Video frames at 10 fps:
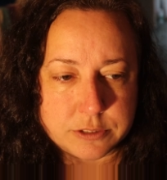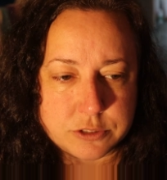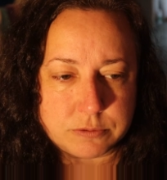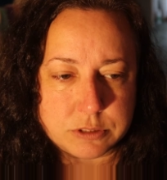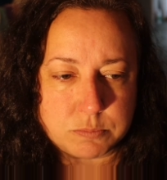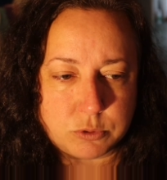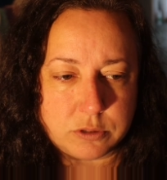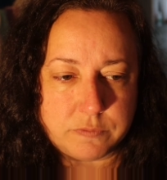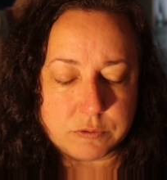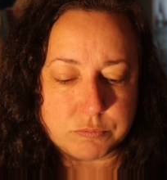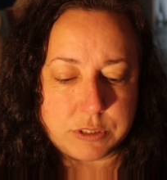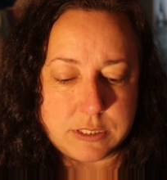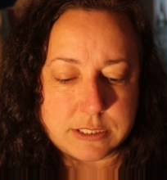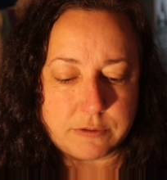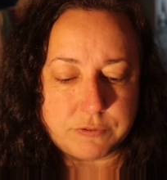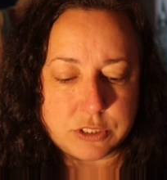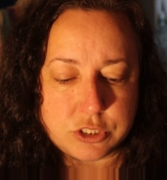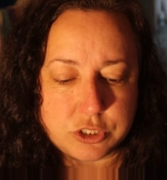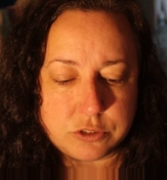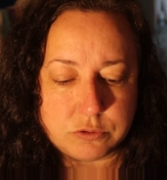So it's more of a
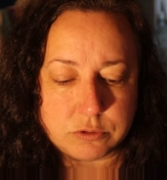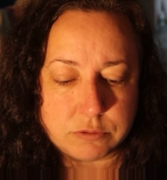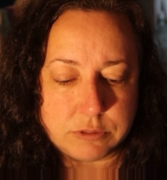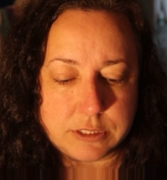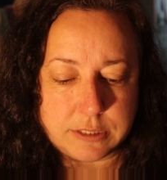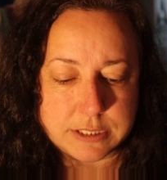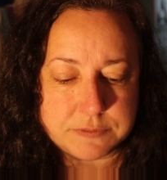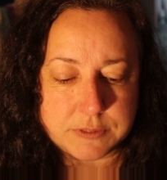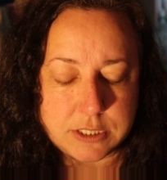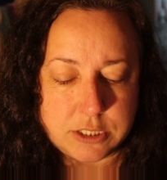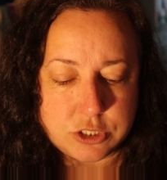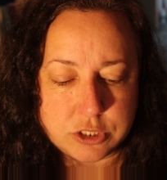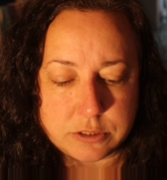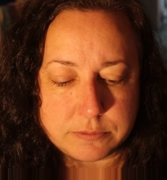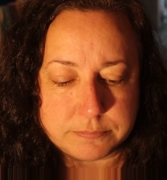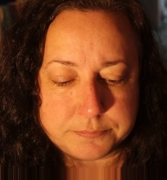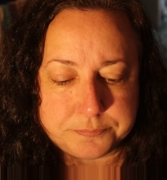redefinition or a reclassification.